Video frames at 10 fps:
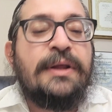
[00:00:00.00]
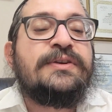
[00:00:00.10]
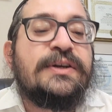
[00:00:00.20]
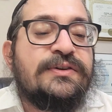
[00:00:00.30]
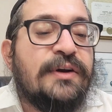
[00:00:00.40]

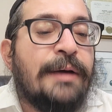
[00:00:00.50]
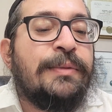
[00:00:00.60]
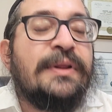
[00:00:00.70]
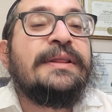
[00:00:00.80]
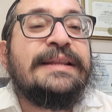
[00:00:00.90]
Says the
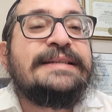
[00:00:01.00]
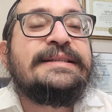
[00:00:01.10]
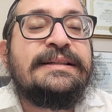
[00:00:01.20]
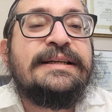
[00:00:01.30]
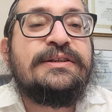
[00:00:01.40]
Rebbe,
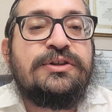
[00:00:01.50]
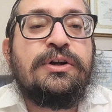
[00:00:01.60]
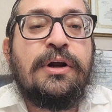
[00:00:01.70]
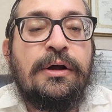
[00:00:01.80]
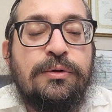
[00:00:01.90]
this leads us to
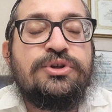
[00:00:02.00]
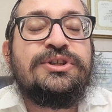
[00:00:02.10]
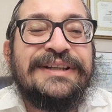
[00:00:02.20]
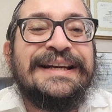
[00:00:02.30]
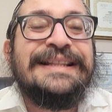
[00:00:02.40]
the
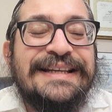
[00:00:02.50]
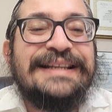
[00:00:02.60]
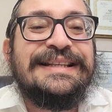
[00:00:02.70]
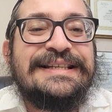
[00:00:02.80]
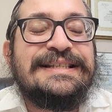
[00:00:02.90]
conclusion that
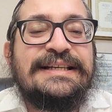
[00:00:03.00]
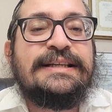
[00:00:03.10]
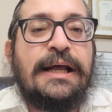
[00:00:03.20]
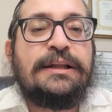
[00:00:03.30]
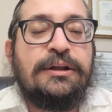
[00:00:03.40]
indeed this is
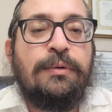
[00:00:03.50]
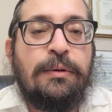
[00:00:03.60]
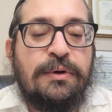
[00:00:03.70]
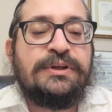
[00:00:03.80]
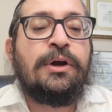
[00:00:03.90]
exactly the way it was.